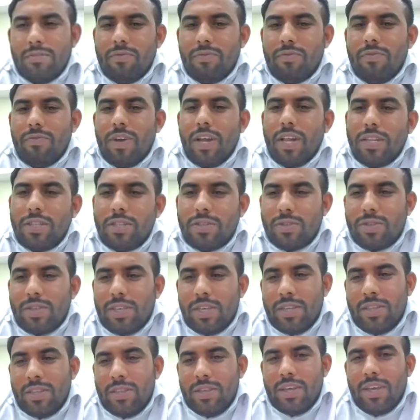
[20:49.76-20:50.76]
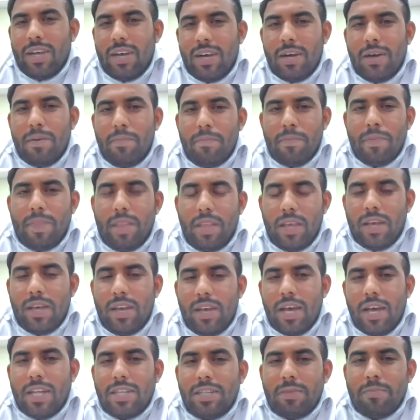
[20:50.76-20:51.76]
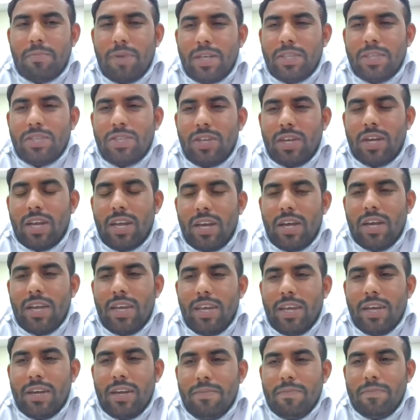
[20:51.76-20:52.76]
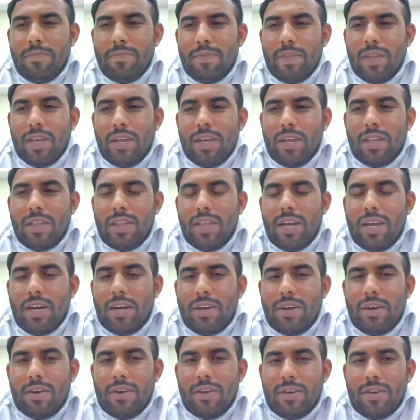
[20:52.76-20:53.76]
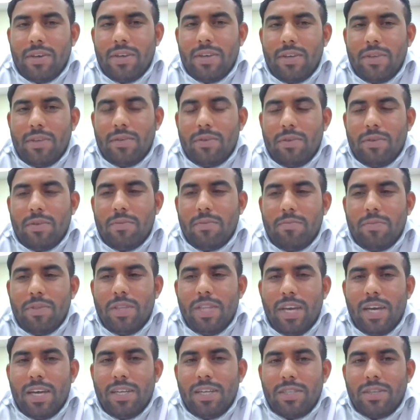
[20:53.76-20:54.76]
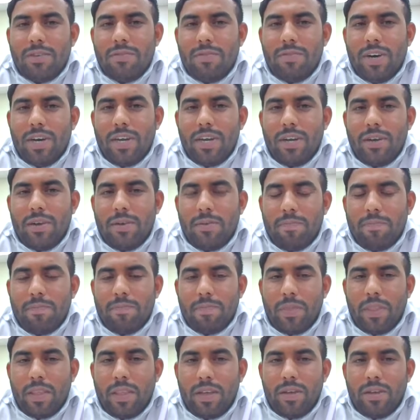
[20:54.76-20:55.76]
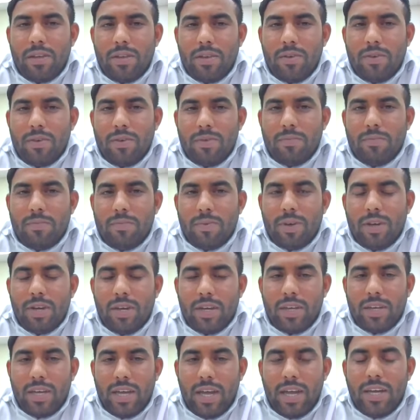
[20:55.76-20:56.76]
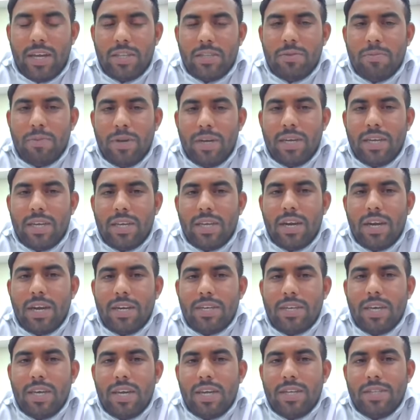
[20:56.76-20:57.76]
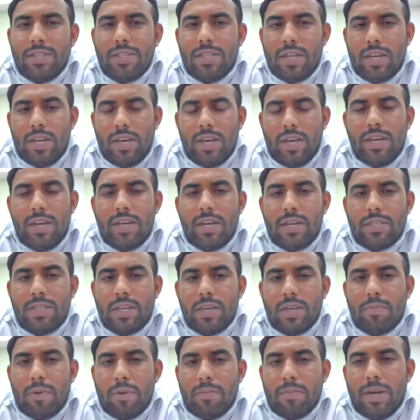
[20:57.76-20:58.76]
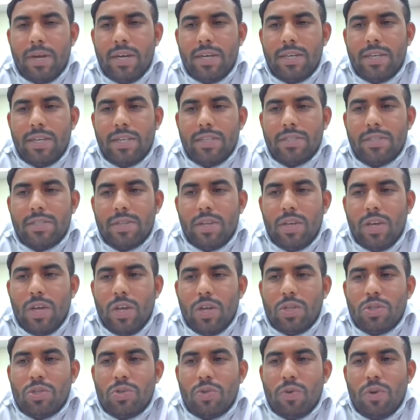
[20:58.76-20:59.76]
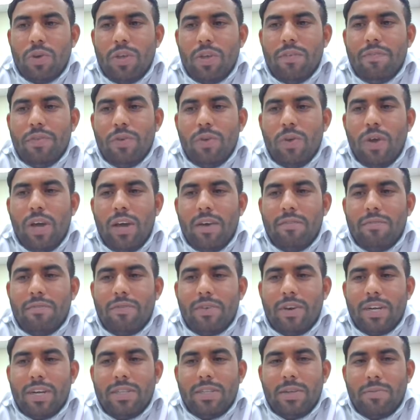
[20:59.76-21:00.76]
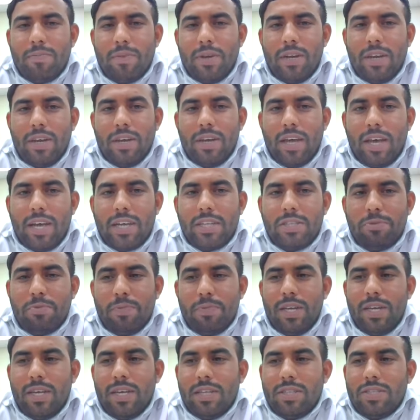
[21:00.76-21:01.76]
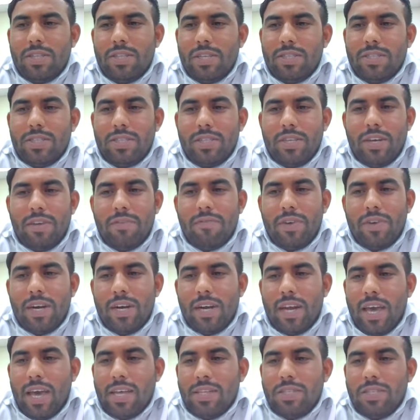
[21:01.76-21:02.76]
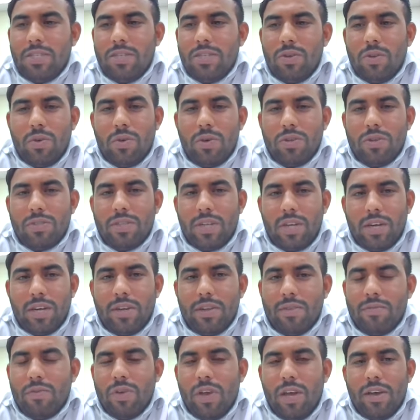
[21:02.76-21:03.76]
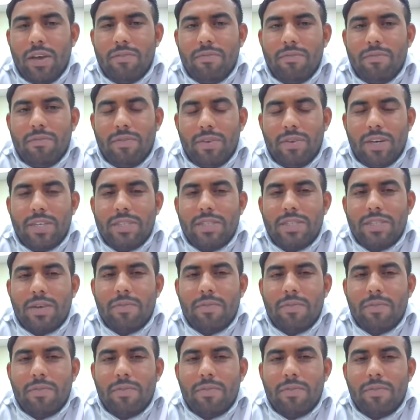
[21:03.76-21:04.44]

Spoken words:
Well, Sujit, yeah, as I mentioned earlier, that there is a one eligibility criteria is leadership abilities. So if you have, for example, experience in different NGOs and you have worked